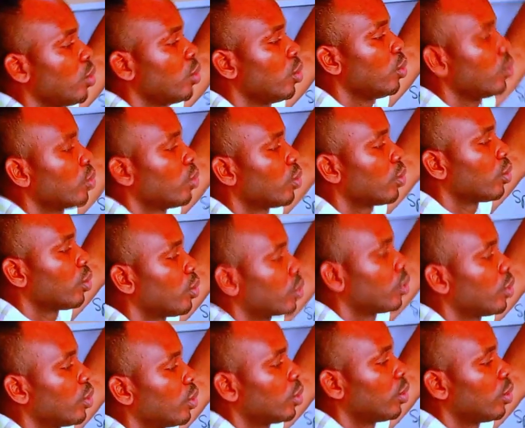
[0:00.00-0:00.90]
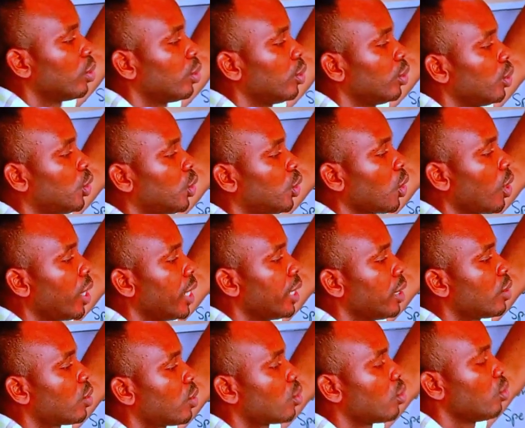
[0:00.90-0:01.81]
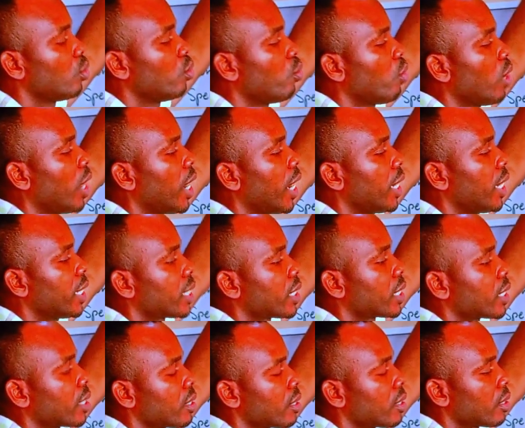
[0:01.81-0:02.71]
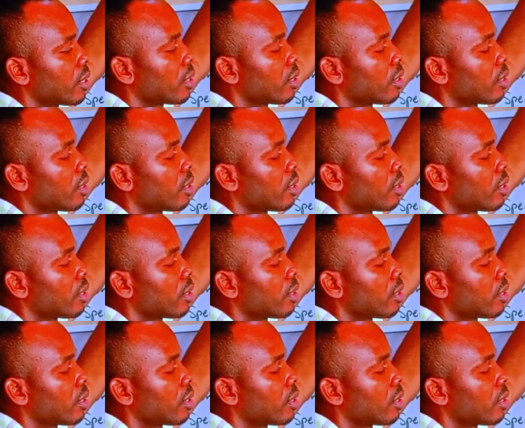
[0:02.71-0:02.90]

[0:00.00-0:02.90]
to join two words